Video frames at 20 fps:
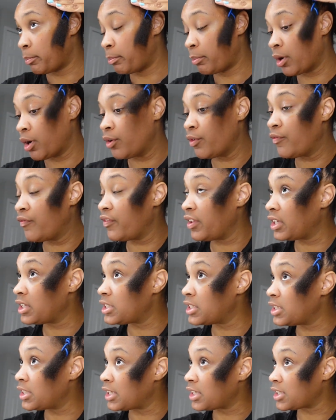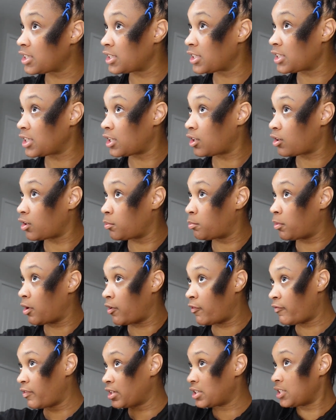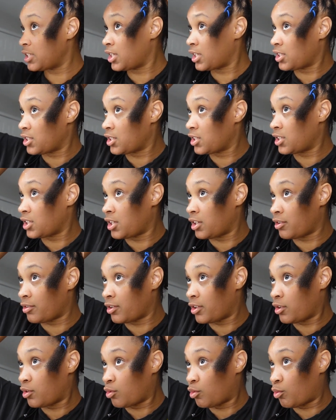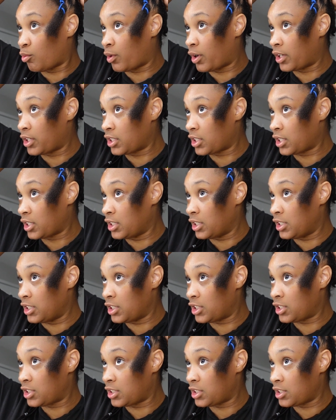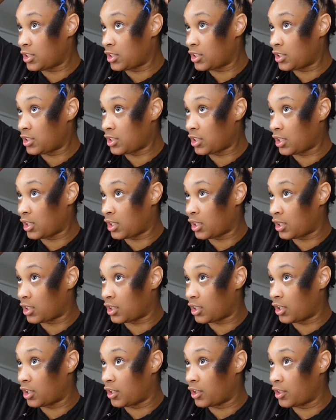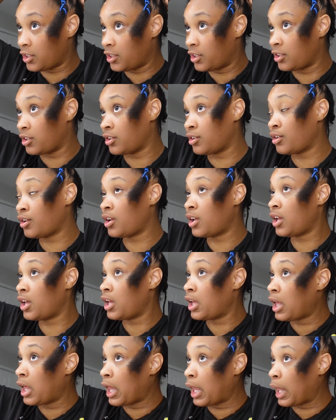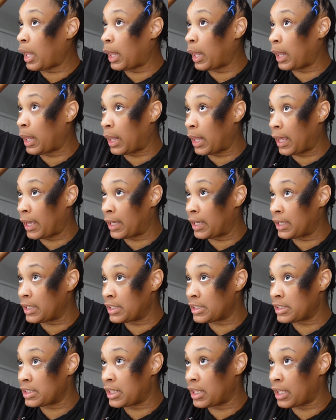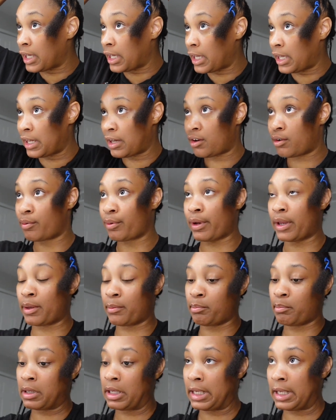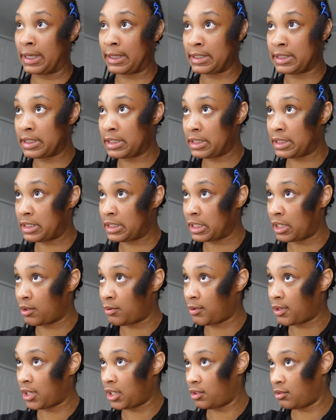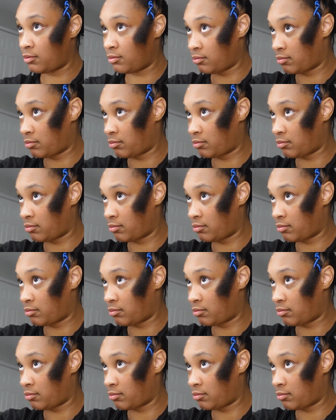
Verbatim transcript: Both is necessary, both is necessary. One conditions and the other lays the hair in place, okay?